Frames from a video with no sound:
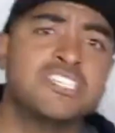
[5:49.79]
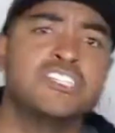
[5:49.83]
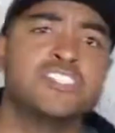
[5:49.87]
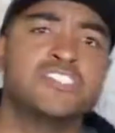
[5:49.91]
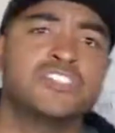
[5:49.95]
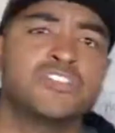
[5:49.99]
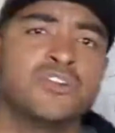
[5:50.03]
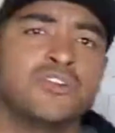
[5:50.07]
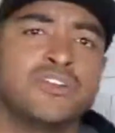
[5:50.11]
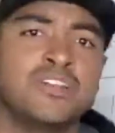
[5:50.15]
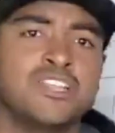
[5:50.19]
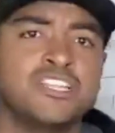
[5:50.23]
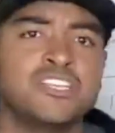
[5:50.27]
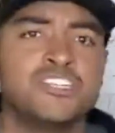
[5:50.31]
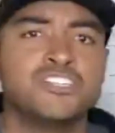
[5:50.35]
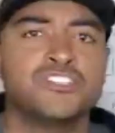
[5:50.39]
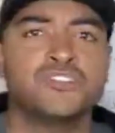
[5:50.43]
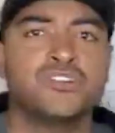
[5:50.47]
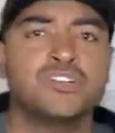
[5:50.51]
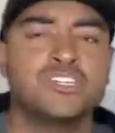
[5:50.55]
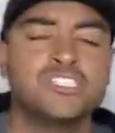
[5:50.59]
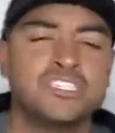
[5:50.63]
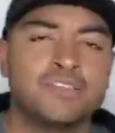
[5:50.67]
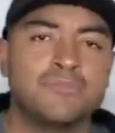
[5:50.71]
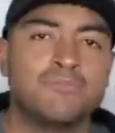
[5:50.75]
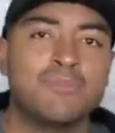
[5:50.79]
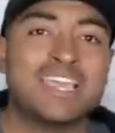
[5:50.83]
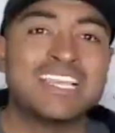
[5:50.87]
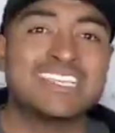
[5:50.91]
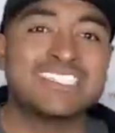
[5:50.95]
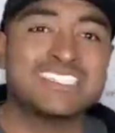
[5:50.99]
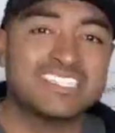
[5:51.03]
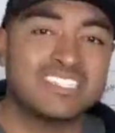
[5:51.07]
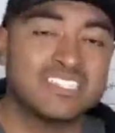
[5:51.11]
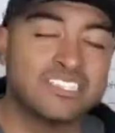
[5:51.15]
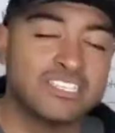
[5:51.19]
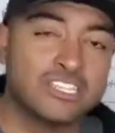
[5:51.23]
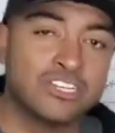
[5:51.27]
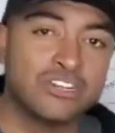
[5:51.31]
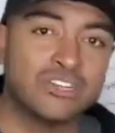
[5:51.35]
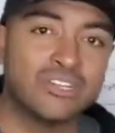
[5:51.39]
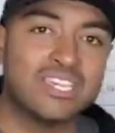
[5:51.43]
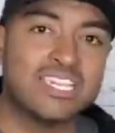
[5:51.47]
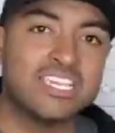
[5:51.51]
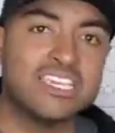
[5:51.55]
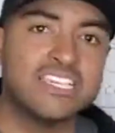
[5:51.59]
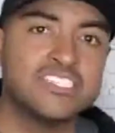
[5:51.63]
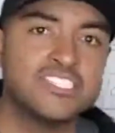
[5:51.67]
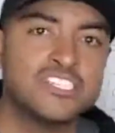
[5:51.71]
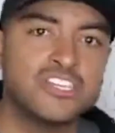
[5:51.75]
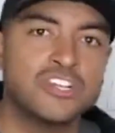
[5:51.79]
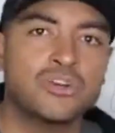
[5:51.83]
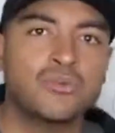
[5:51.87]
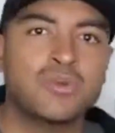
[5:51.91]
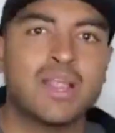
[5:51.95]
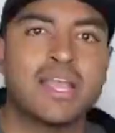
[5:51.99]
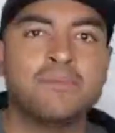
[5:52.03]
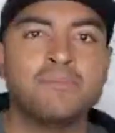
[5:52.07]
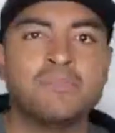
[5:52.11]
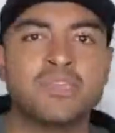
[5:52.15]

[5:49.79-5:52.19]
certain industries, it makes it a little easier, right?